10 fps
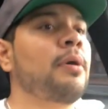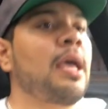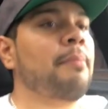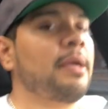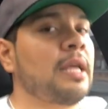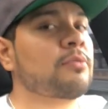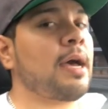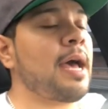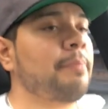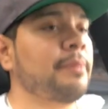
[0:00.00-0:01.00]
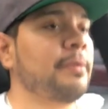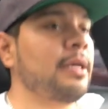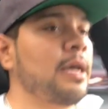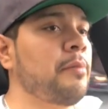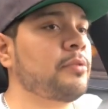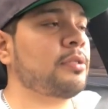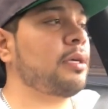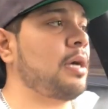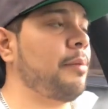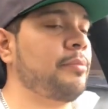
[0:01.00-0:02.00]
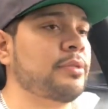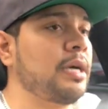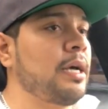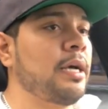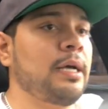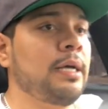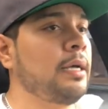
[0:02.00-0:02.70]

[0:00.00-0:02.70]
But yeah, man, that's what happened, man. I almost got.